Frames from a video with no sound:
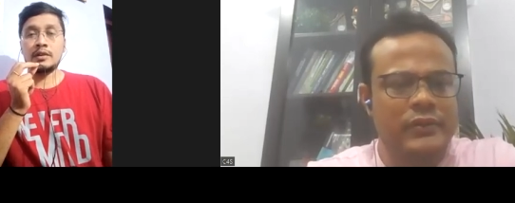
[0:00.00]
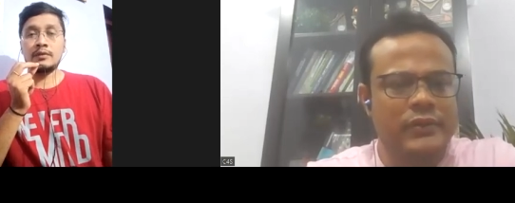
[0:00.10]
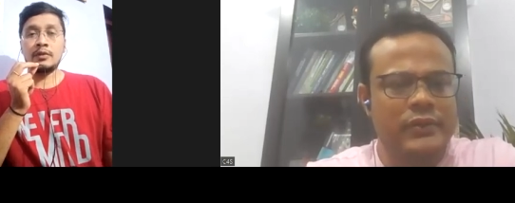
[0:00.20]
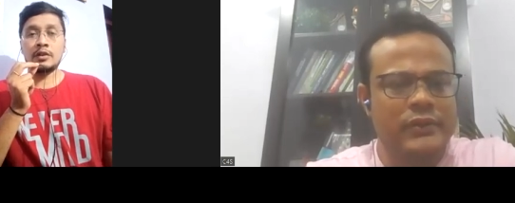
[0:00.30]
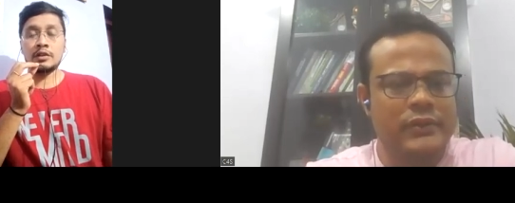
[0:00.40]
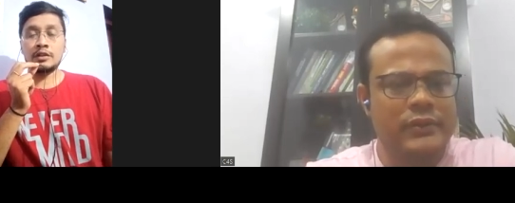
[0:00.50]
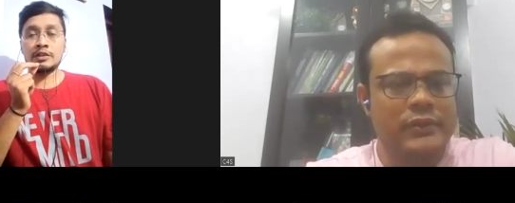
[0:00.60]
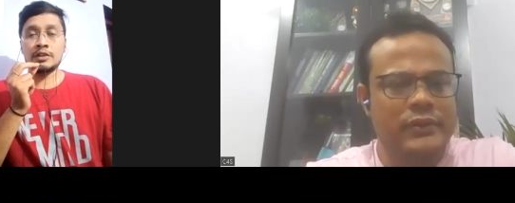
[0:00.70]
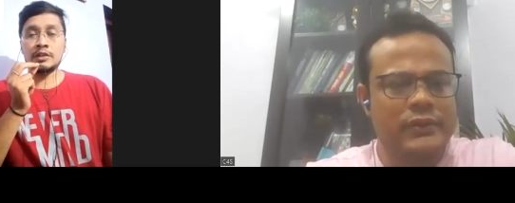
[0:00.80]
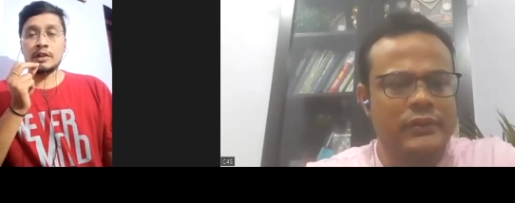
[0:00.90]
Speaker 1: for the
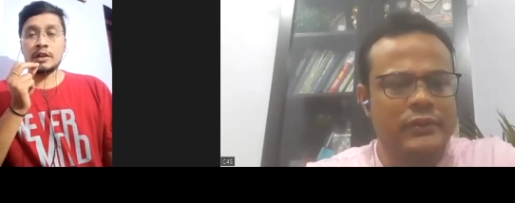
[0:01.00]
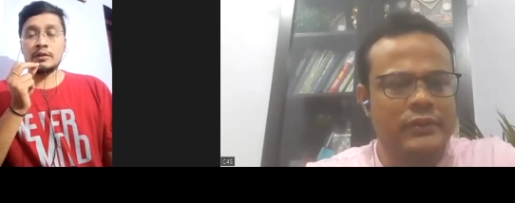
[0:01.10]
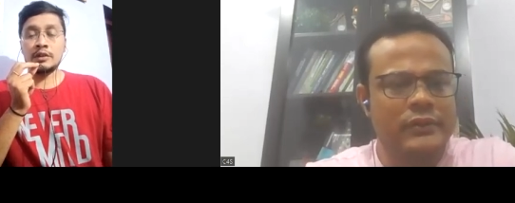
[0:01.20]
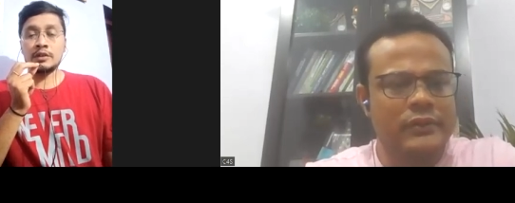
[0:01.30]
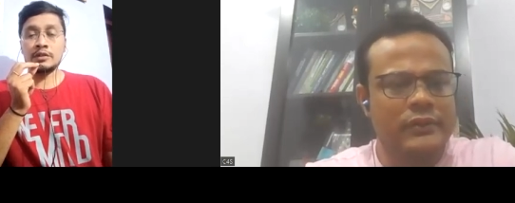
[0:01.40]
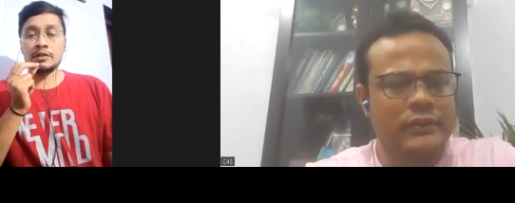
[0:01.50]
disadvantages